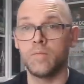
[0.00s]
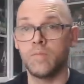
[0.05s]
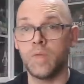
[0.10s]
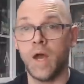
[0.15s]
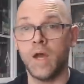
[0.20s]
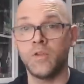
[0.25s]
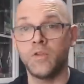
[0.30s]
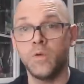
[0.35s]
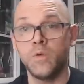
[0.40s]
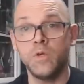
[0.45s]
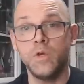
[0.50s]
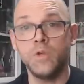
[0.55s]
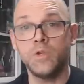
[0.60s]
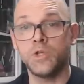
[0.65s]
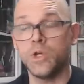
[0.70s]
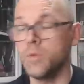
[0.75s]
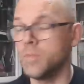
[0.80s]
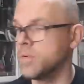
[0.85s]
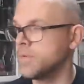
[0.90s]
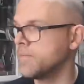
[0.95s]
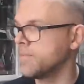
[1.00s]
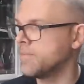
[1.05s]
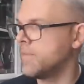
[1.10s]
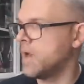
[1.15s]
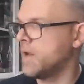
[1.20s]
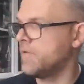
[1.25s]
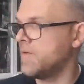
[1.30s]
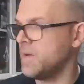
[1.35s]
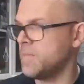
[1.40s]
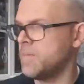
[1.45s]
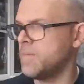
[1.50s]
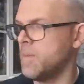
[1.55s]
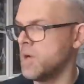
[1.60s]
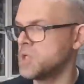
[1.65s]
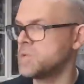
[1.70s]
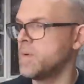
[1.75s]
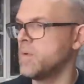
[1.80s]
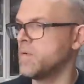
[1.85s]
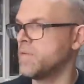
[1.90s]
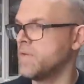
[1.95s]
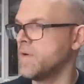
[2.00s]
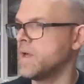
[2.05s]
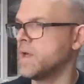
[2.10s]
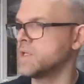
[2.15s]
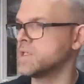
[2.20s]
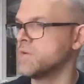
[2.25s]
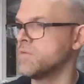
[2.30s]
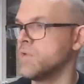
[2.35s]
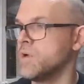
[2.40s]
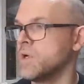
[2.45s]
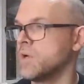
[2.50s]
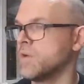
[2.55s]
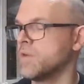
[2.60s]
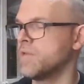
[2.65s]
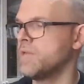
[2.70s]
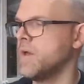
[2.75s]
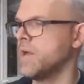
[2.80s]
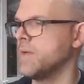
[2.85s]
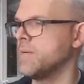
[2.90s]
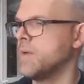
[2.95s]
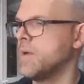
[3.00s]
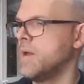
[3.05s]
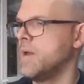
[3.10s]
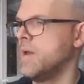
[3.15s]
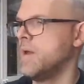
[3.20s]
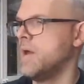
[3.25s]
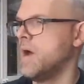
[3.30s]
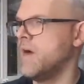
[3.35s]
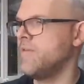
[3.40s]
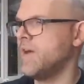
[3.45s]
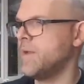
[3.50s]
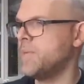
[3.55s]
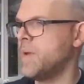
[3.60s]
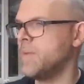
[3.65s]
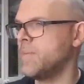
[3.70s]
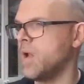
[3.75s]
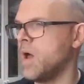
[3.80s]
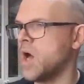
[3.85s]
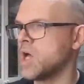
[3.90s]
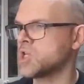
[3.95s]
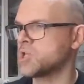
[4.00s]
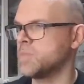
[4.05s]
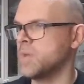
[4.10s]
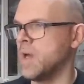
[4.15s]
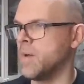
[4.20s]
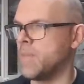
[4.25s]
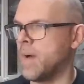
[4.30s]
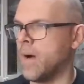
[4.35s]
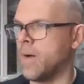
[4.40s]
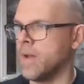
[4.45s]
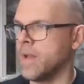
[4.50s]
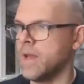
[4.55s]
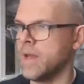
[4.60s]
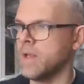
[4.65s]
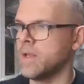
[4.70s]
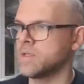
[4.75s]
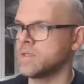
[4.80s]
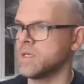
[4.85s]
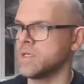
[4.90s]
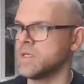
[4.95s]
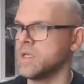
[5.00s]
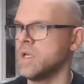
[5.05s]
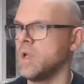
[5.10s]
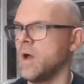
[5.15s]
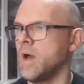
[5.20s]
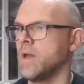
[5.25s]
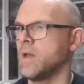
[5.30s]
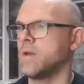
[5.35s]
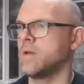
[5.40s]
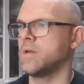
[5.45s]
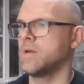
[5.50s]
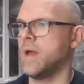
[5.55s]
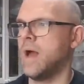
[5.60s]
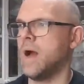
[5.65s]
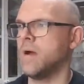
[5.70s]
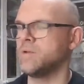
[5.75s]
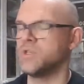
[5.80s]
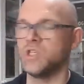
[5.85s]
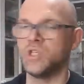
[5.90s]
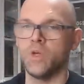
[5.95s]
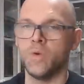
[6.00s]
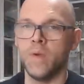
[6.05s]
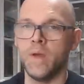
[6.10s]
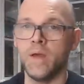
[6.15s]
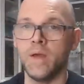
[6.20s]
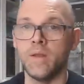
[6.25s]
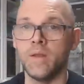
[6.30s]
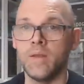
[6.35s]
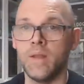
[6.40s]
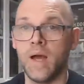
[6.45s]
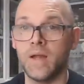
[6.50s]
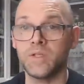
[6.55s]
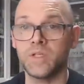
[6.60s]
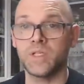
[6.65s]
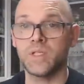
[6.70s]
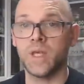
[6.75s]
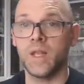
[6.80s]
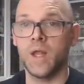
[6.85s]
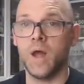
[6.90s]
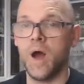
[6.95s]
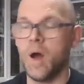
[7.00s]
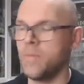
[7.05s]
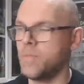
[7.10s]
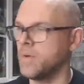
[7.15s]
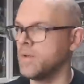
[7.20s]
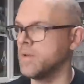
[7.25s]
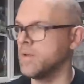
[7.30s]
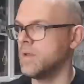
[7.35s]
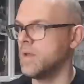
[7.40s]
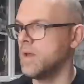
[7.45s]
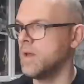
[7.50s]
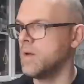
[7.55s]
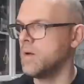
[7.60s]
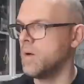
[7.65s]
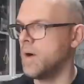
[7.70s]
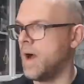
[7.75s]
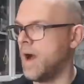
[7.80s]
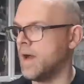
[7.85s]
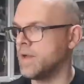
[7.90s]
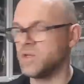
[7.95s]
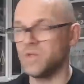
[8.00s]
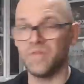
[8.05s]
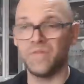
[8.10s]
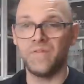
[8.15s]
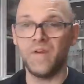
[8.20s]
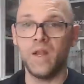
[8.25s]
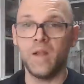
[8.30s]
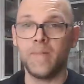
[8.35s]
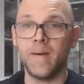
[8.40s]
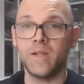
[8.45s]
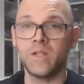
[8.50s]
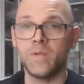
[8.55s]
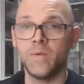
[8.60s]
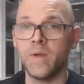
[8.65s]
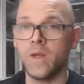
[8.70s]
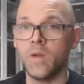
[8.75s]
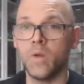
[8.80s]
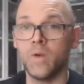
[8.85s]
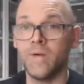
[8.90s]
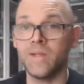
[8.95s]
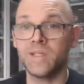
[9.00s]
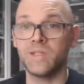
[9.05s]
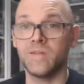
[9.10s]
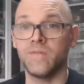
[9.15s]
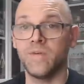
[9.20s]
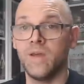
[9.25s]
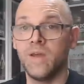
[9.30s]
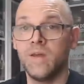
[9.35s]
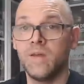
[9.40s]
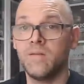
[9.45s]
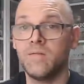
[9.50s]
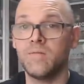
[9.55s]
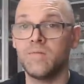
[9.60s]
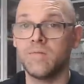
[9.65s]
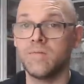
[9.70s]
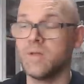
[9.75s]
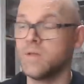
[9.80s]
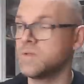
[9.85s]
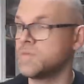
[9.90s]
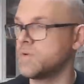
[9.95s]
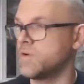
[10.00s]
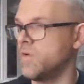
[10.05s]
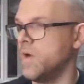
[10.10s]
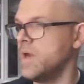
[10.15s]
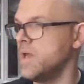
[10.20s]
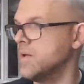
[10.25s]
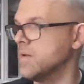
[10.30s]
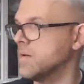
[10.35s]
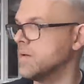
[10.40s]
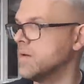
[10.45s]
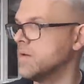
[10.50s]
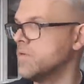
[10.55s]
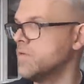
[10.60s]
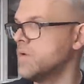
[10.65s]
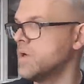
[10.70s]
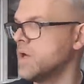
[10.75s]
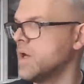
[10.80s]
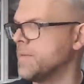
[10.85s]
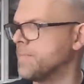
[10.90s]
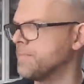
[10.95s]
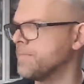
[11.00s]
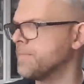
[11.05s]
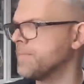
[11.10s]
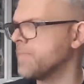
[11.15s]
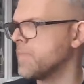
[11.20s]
that I do YouTube, and I think most people think it's a really good thing. I've had people ask me about it, as in like, how do you do it, and how do you set it up, and how do you feel about doing it, and the rest of it, and it's great. Really good.